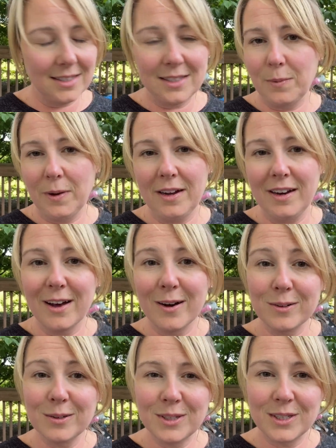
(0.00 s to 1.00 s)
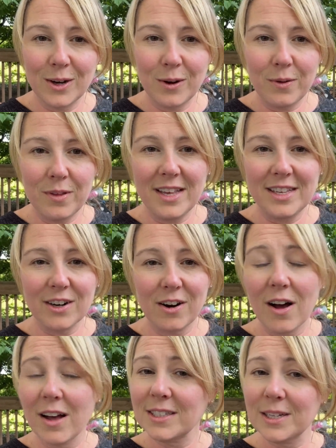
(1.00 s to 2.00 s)
the way to go. So these are
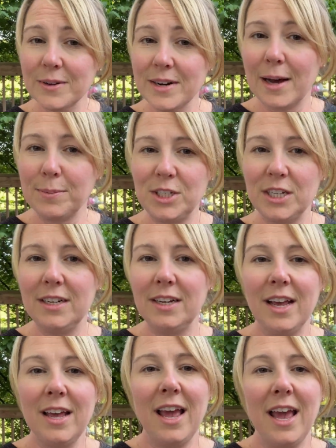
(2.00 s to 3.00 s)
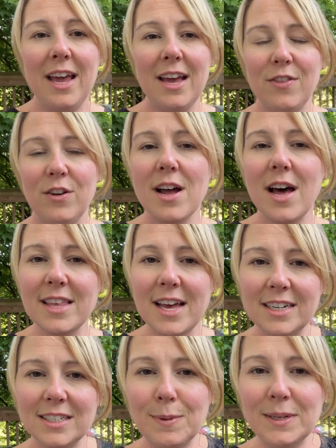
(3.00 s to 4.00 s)
also an option, and they're not that
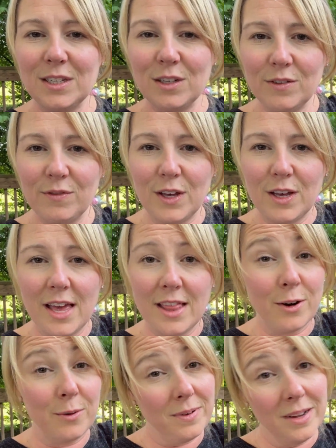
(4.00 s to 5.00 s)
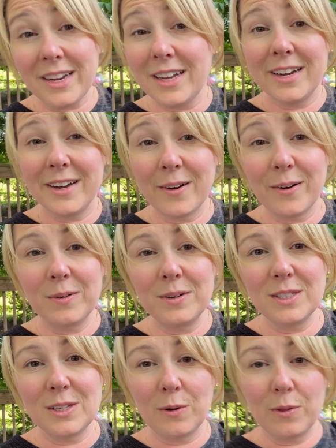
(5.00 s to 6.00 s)
expensive, and they're ready to go.
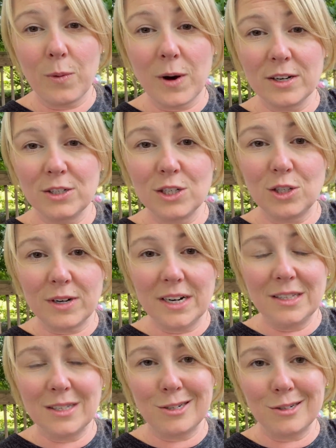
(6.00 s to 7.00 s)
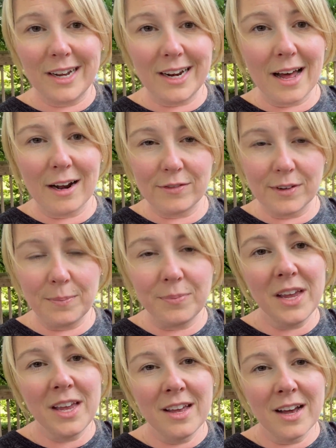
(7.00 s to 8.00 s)
So the water just drains straight out of them.
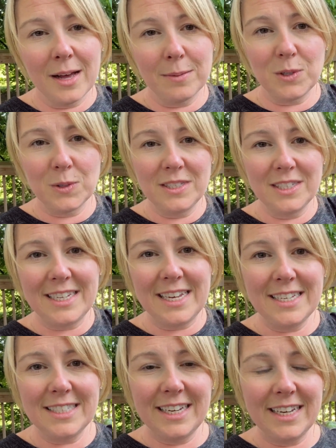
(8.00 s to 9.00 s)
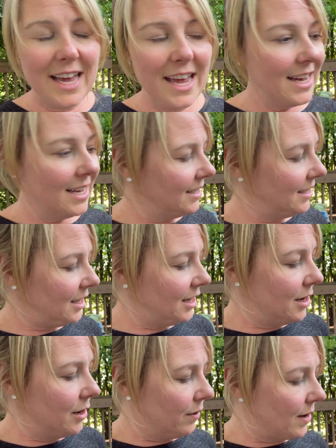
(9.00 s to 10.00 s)
So this is easy, and you
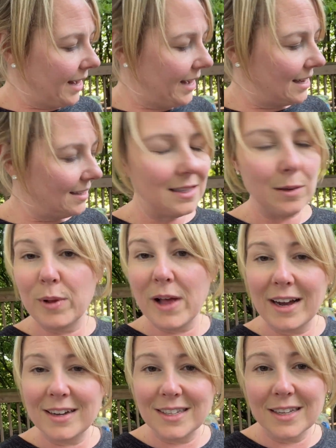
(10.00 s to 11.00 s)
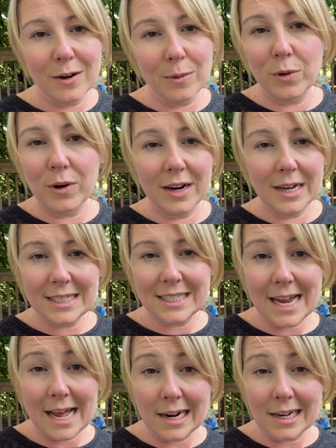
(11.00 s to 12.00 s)
know, I guess the black is a little more
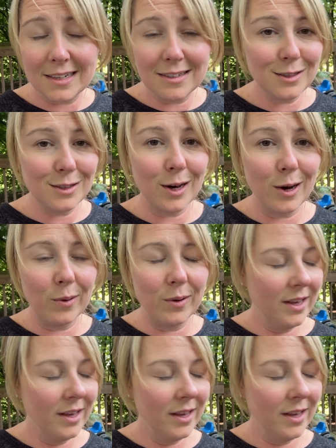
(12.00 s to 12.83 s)
aesthetic. So